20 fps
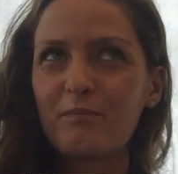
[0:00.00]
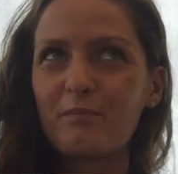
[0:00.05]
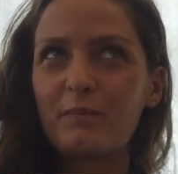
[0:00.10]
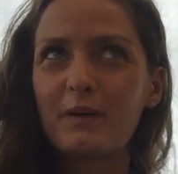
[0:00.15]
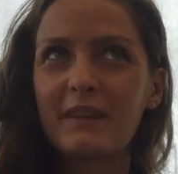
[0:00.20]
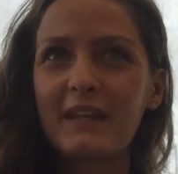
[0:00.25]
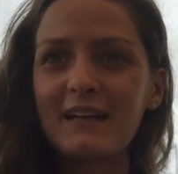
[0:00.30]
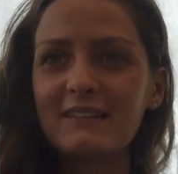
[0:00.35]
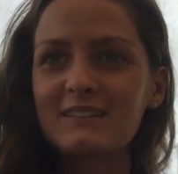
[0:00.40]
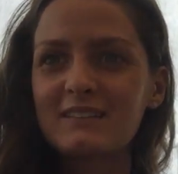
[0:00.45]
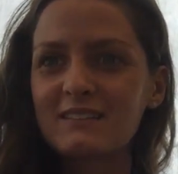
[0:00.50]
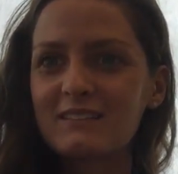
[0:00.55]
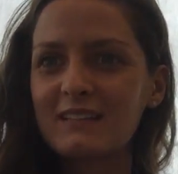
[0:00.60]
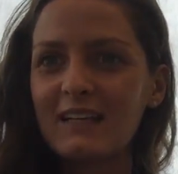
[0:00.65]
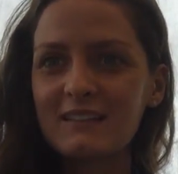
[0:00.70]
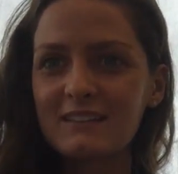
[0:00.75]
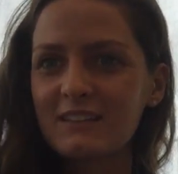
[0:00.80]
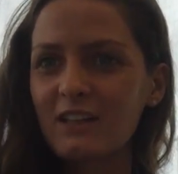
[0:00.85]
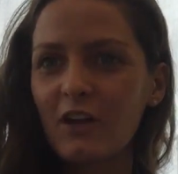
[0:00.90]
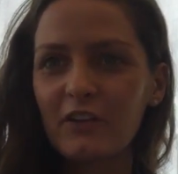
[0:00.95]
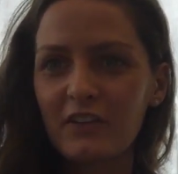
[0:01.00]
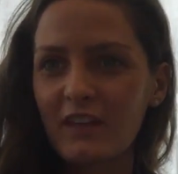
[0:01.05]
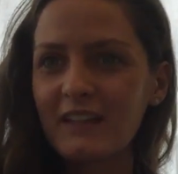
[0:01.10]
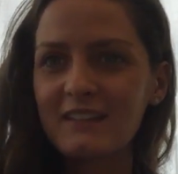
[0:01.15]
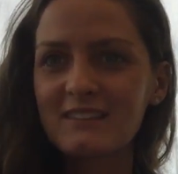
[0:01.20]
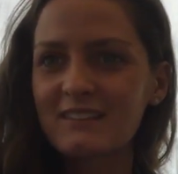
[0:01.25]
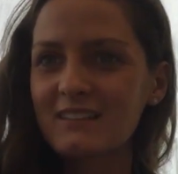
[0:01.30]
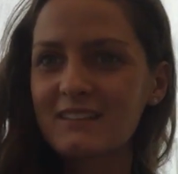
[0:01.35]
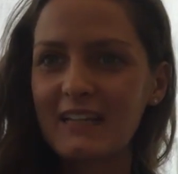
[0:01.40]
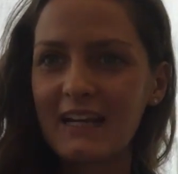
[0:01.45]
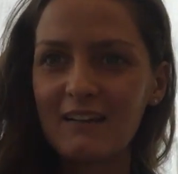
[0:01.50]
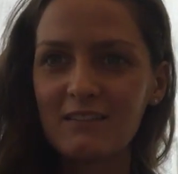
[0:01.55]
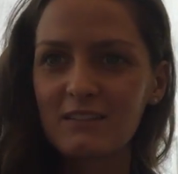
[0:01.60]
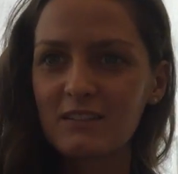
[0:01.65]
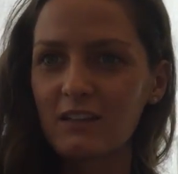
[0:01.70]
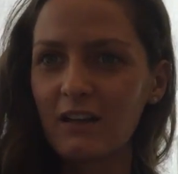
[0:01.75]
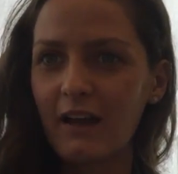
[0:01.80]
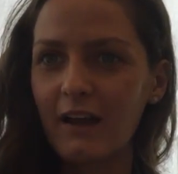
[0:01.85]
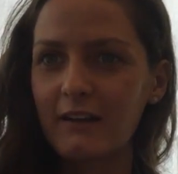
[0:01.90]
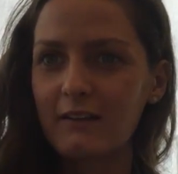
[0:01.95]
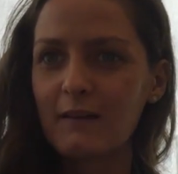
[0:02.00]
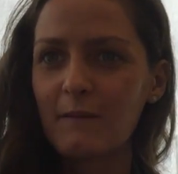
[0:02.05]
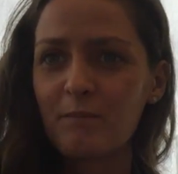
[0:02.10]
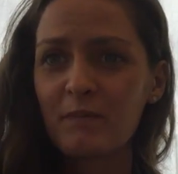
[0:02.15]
But that's the downside.